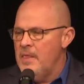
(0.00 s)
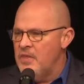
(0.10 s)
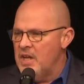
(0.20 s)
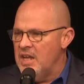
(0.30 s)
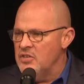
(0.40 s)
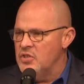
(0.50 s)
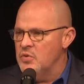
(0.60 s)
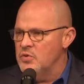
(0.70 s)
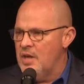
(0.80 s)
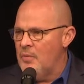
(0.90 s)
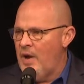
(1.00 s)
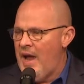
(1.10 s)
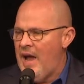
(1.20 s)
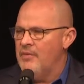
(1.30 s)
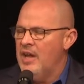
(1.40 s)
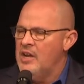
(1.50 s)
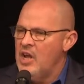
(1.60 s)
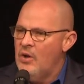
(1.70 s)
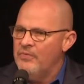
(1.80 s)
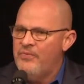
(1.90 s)
the issues that we're having and
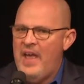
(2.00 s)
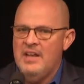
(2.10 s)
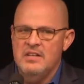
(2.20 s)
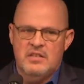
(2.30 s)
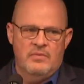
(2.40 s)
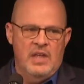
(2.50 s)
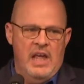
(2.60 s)
the unfairness of the